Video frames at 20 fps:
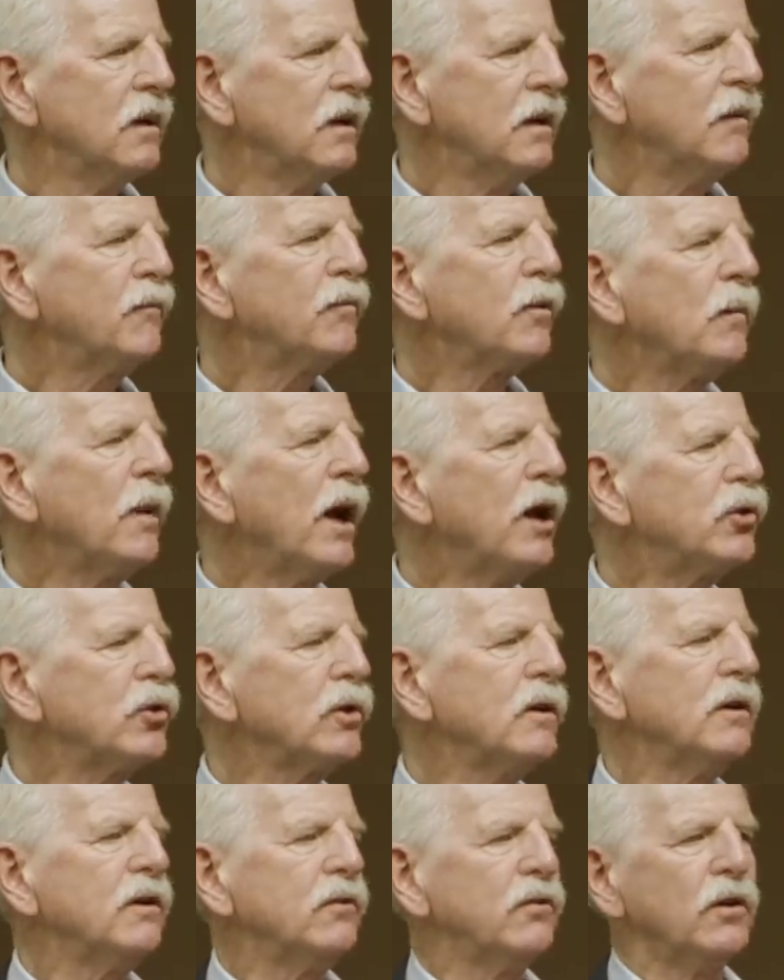
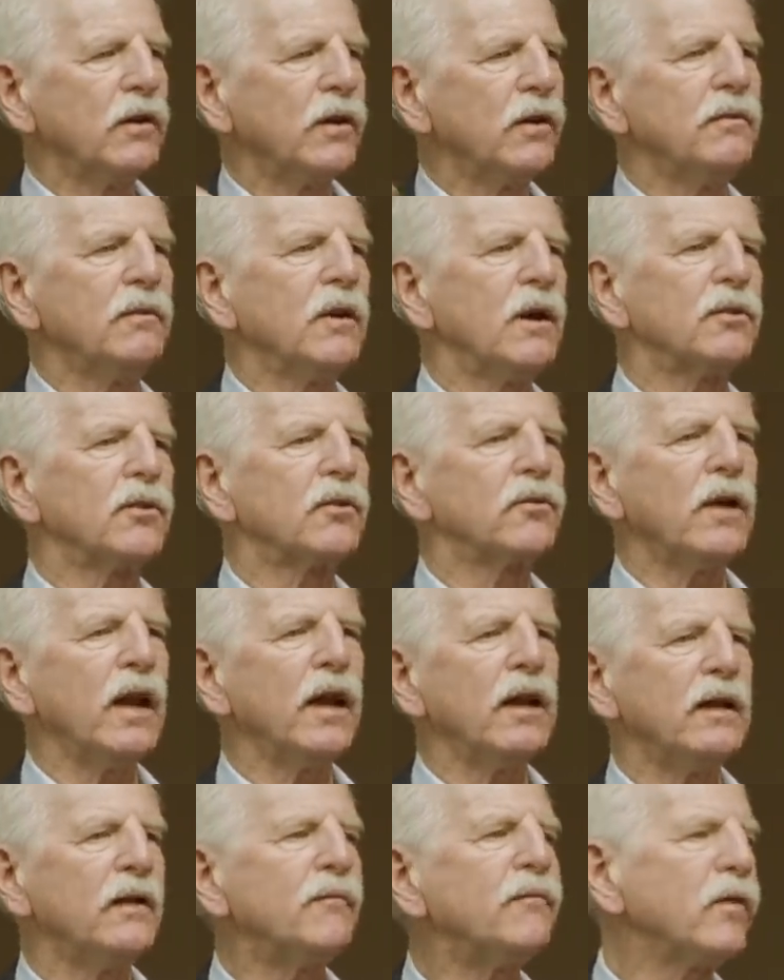Inflammation, as you can
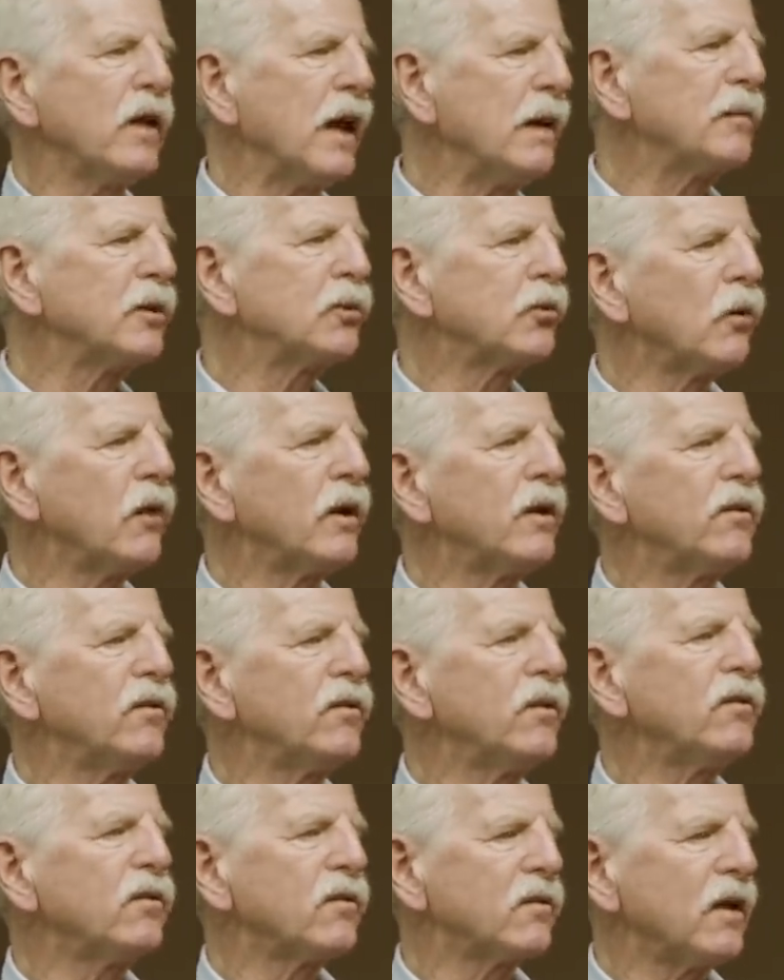understand, inflammatory
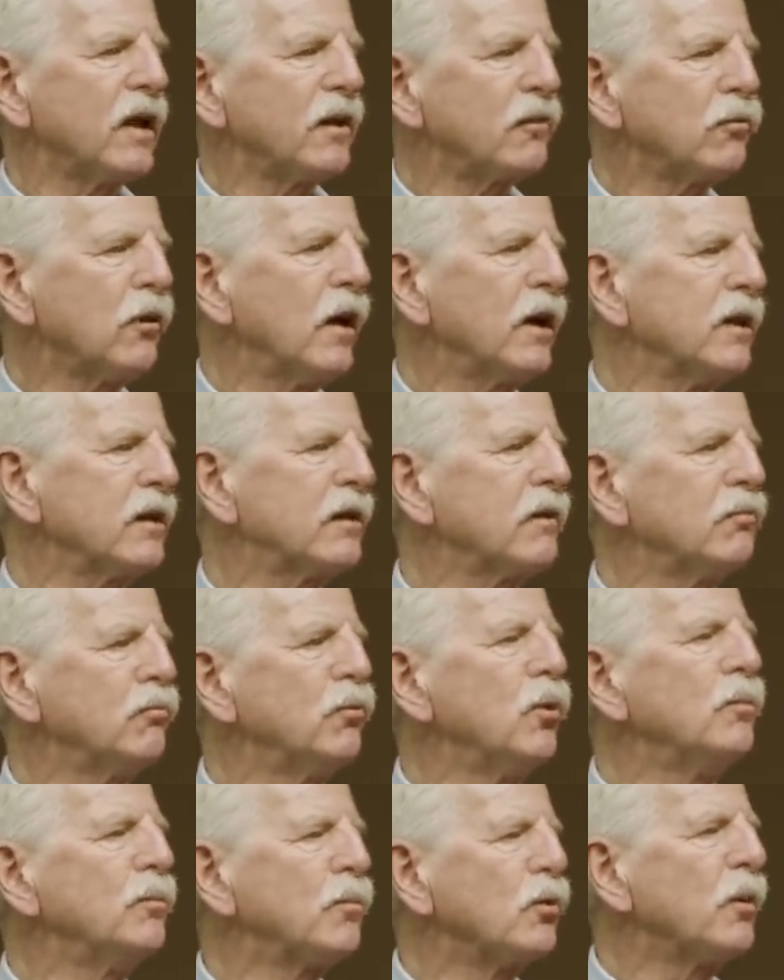diseases like chronic
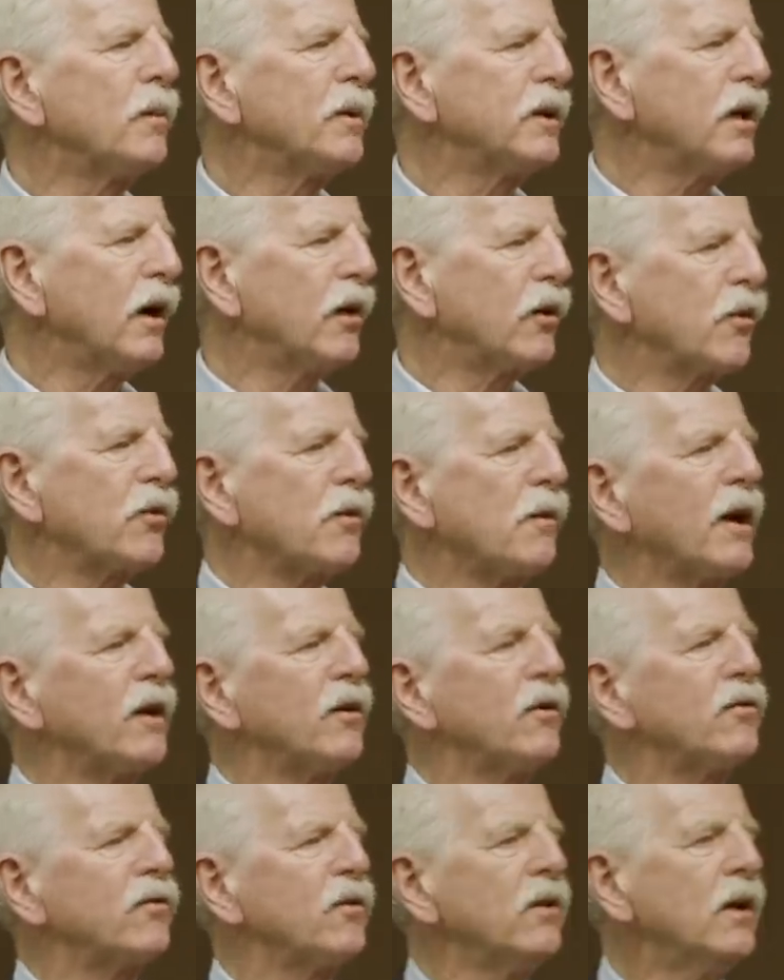rheumatoid
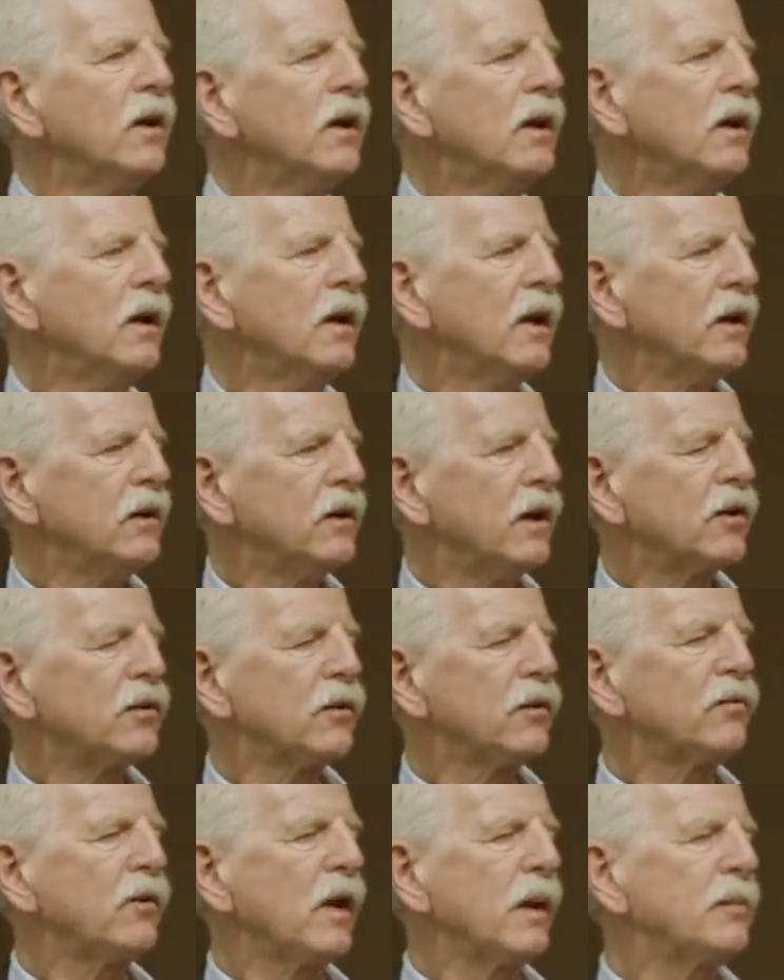arthritis and other
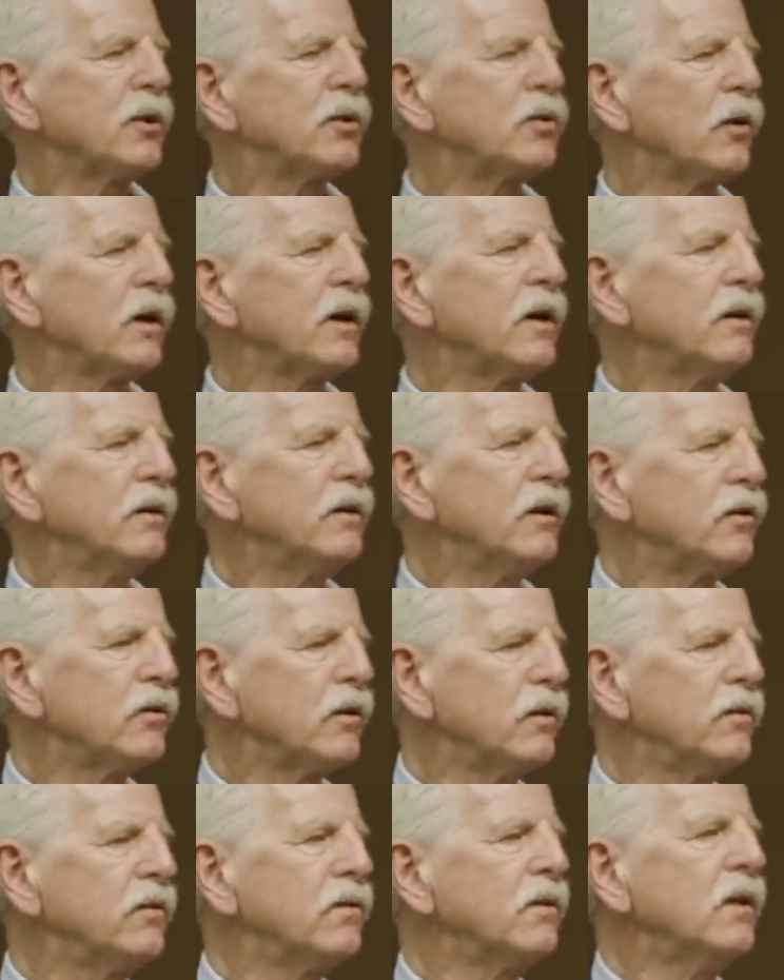inflammatory
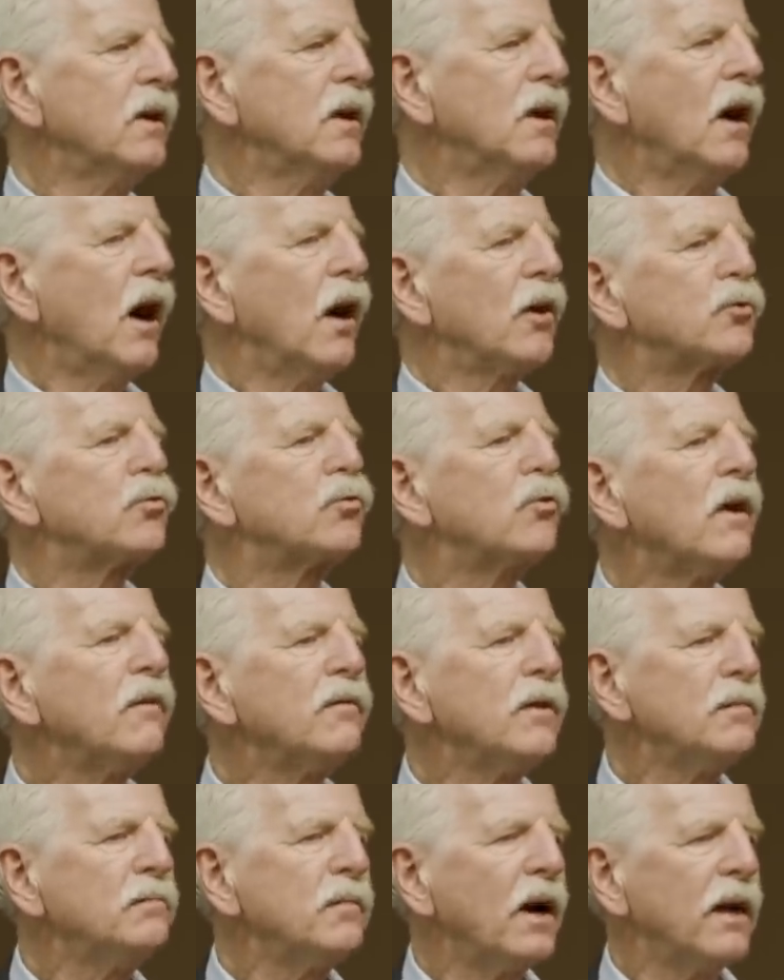conditions are
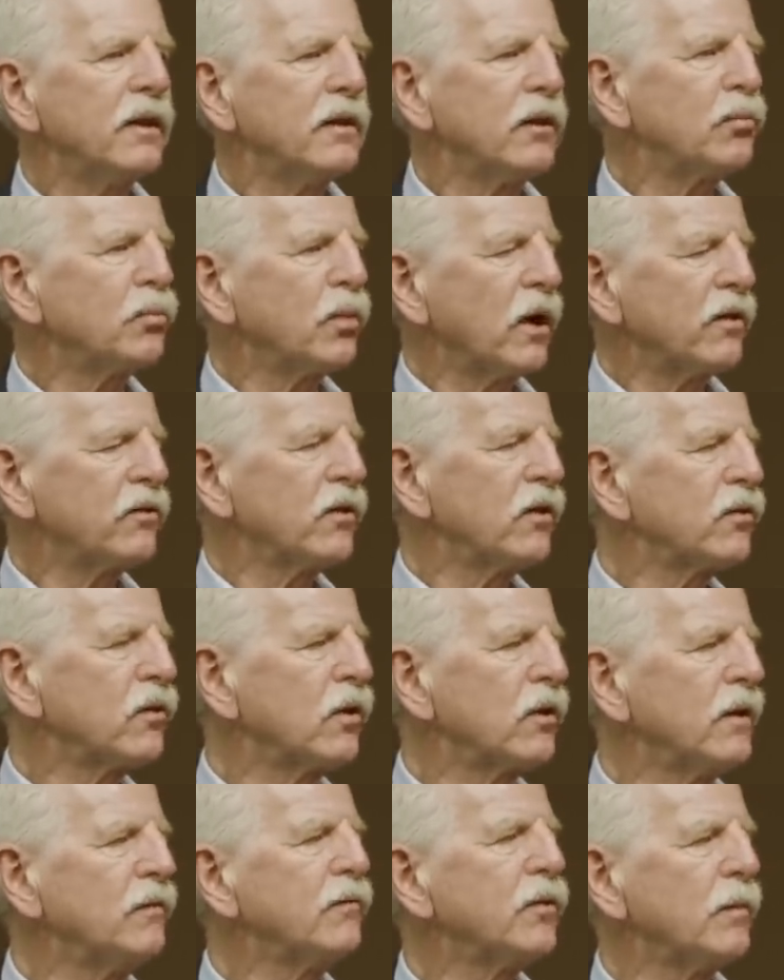driven by this process
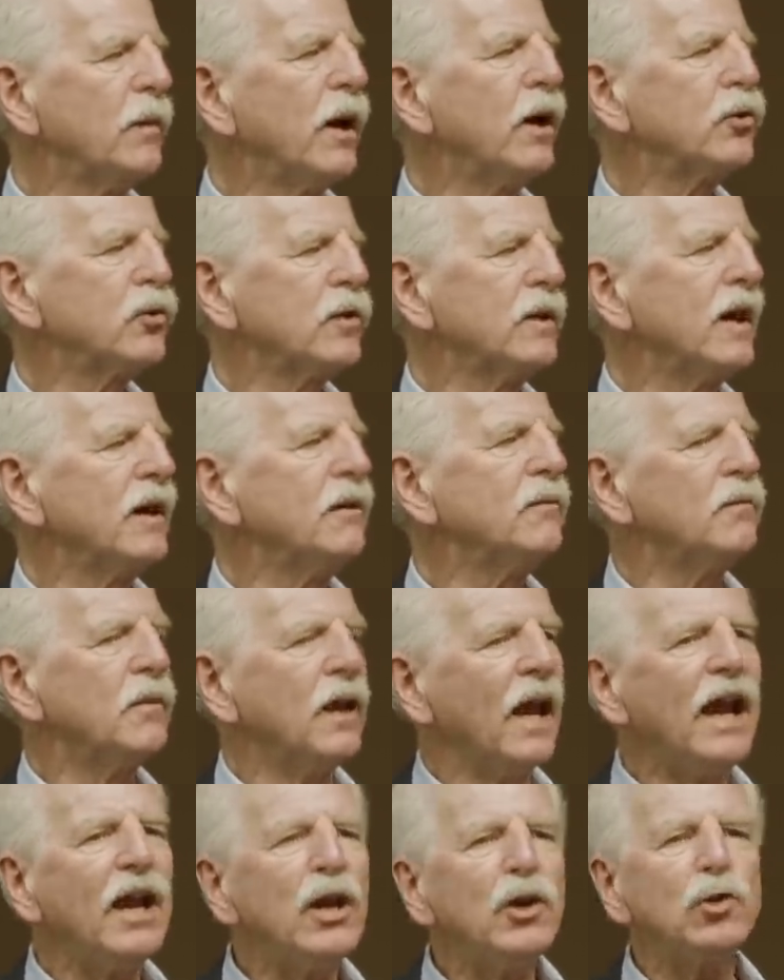called inflammation. And
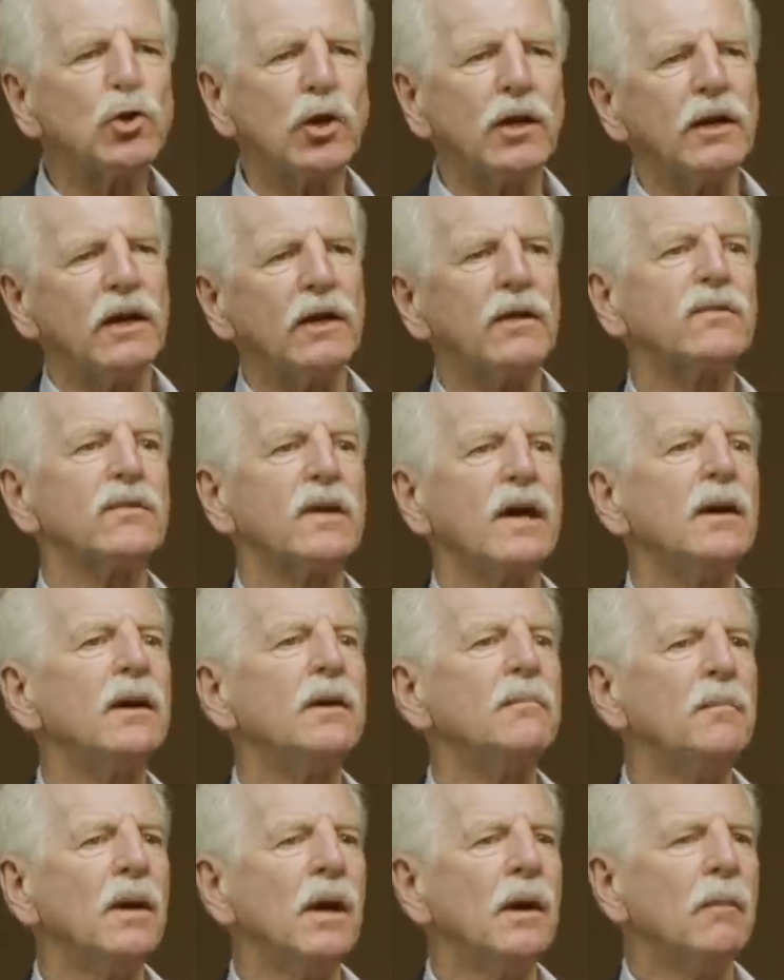aging is
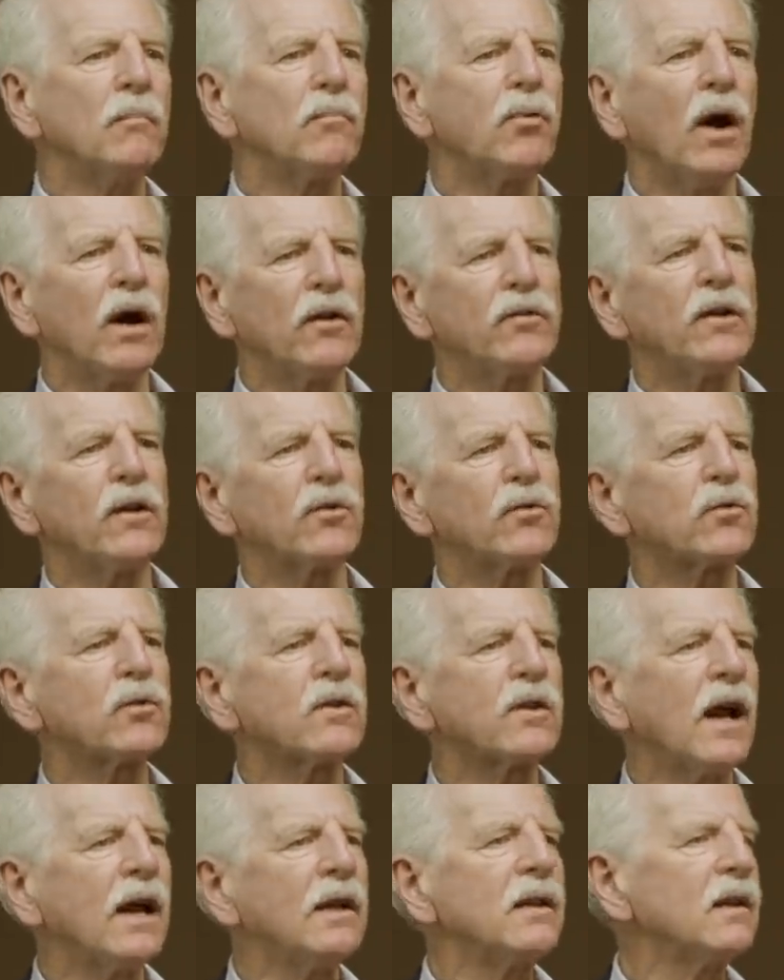a process
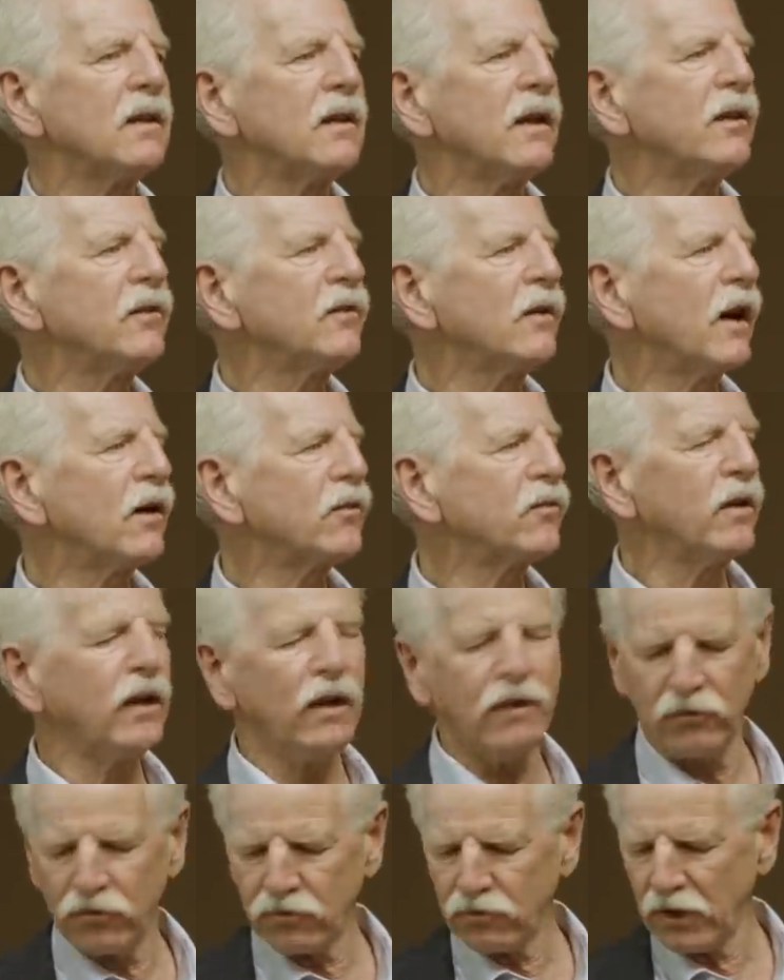tightly linked to
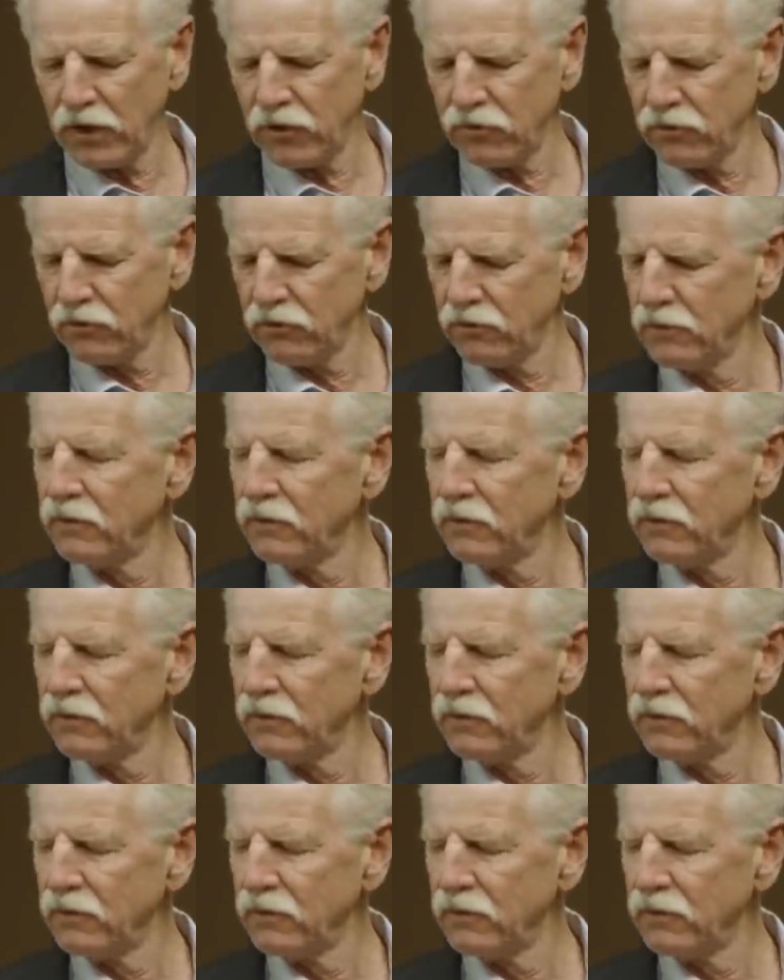oxidative stress.